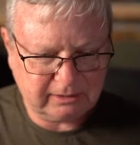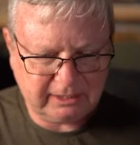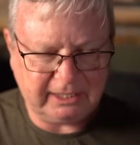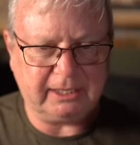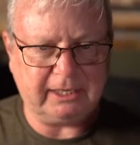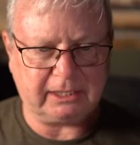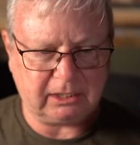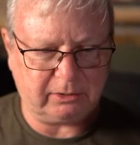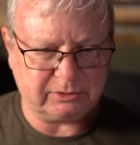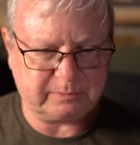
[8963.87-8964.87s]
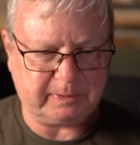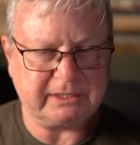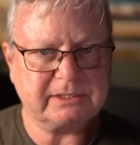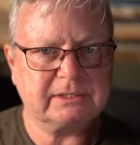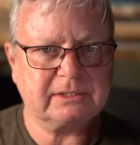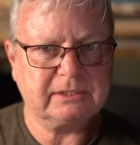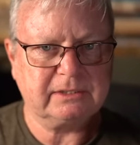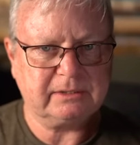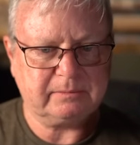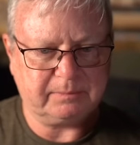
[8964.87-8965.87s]
in an enclosed space,
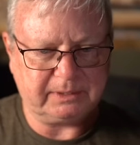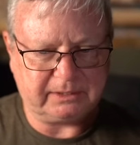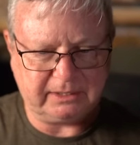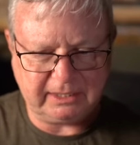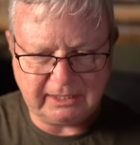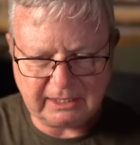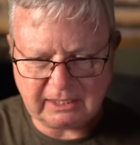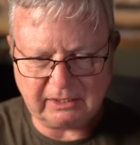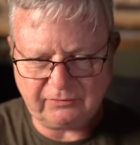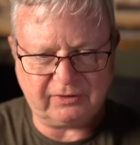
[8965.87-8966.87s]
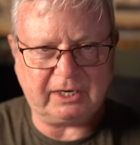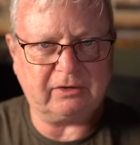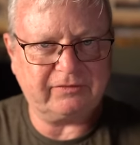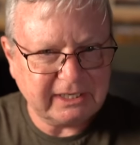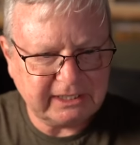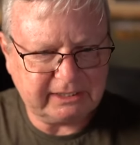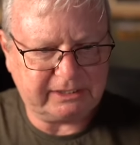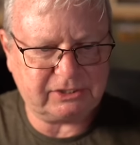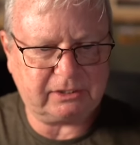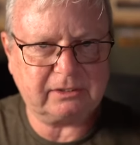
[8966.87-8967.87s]
but any kind of fire of any
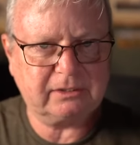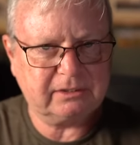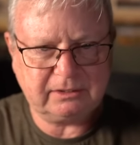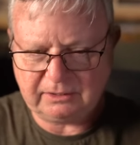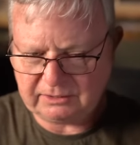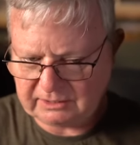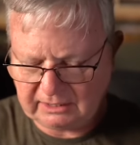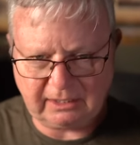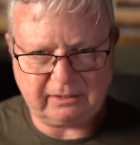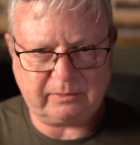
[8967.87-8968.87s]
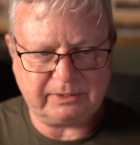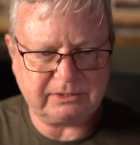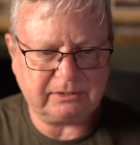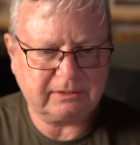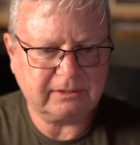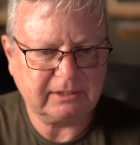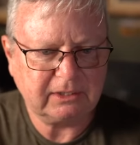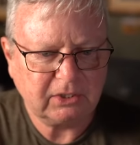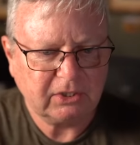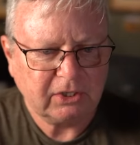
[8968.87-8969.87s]
nature is out of the question.
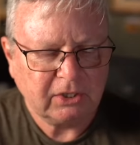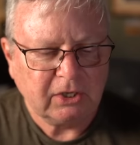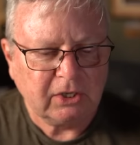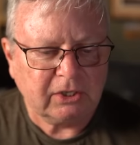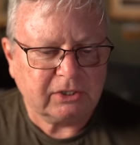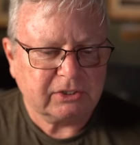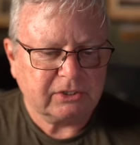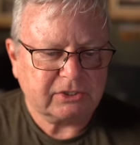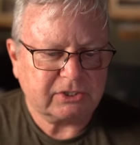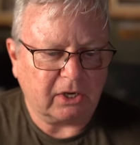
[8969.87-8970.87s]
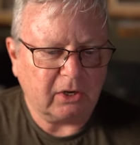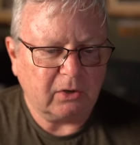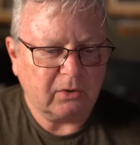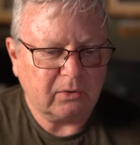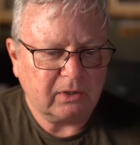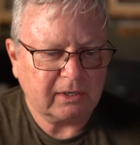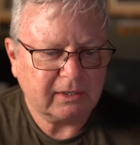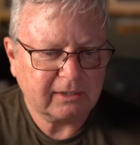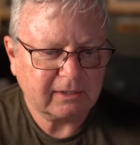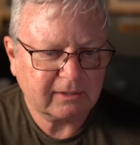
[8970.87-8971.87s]
So,
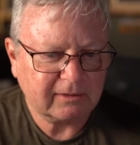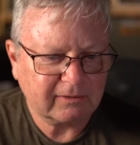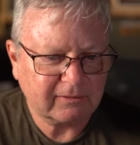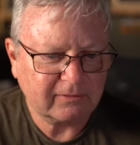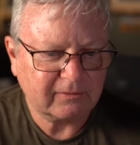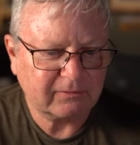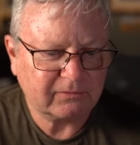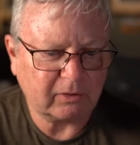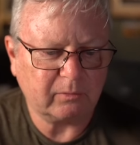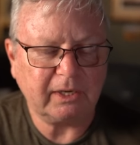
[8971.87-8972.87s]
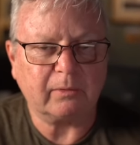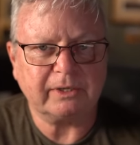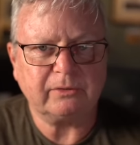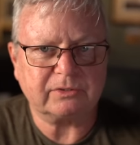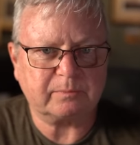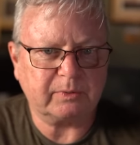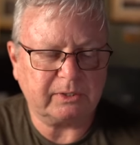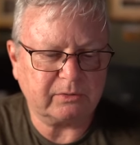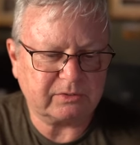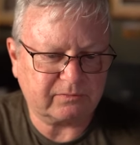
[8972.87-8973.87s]
so yeah, we use we
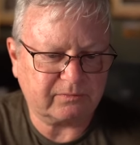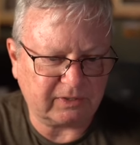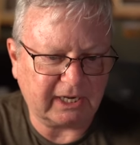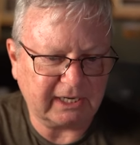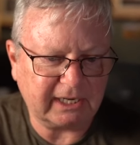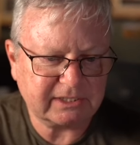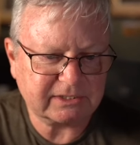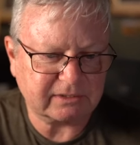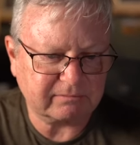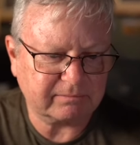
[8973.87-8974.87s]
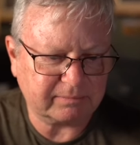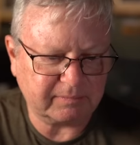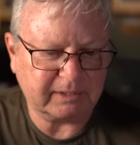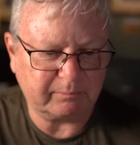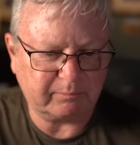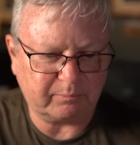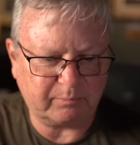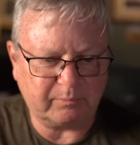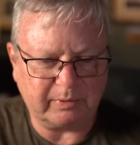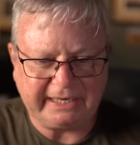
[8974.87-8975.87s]
use firelighters and, and
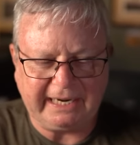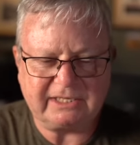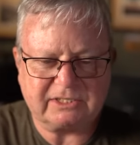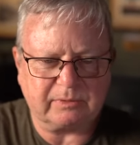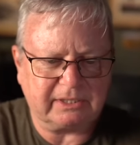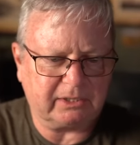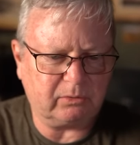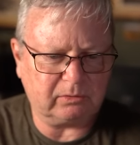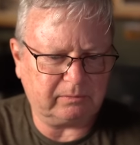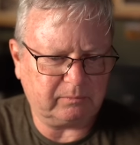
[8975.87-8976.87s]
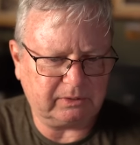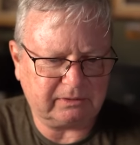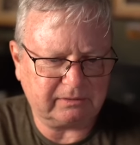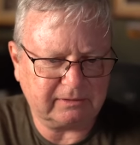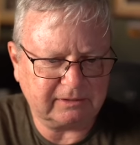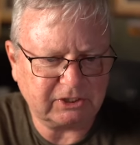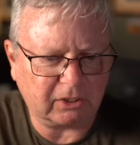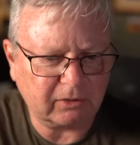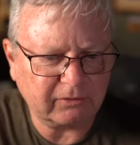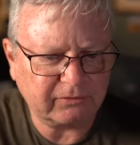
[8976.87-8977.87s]
briquettes, what they call them, what
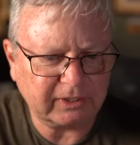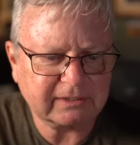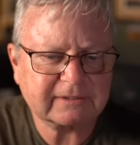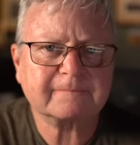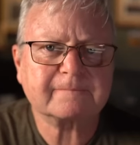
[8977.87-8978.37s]
charcoal and things.